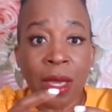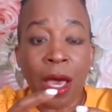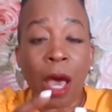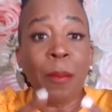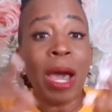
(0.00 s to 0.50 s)

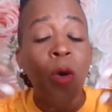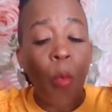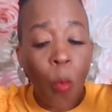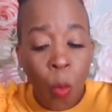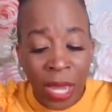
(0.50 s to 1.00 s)
about
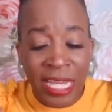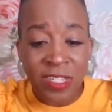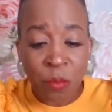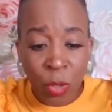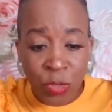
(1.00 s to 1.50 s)
what is
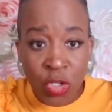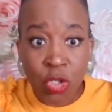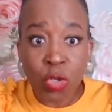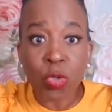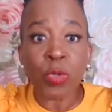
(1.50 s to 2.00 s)
most
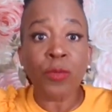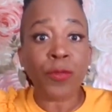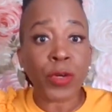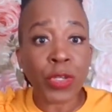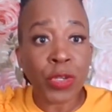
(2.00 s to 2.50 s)
true
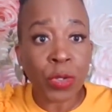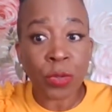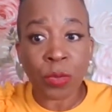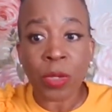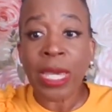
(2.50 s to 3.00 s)
for
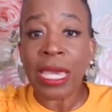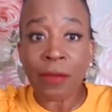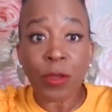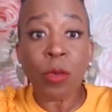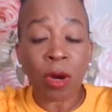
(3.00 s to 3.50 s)
you.
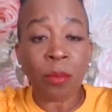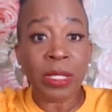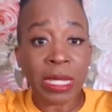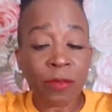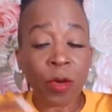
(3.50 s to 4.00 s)
If you are a
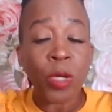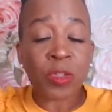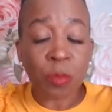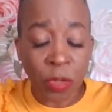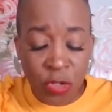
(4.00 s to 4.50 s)
believer, what's
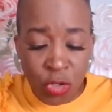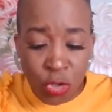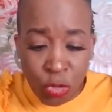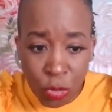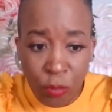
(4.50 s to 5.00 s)
most
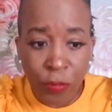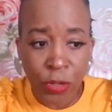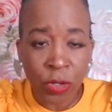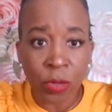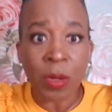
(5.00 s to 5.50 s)
true for
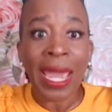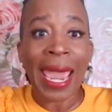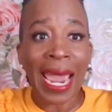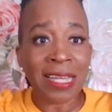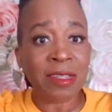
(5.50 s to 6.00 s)
you
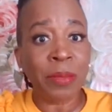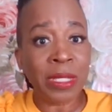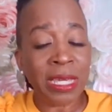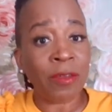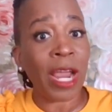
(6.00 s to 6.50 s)
as a
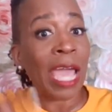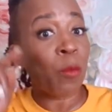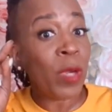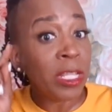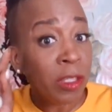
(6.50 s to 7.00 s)
believer. And
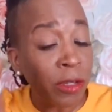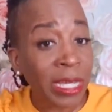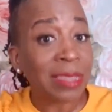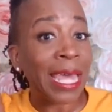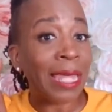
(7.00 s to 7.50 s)
we look
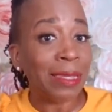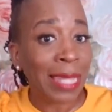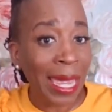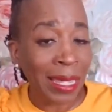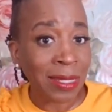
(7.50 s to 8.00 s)
at that
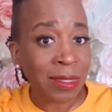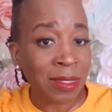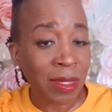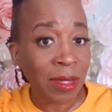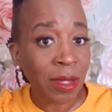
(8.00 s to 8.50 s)
lens
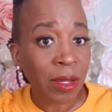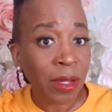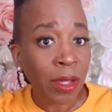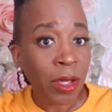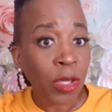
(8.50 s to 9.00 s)

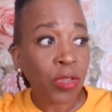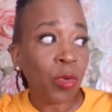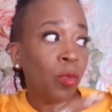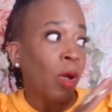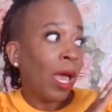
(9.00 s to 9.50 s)
through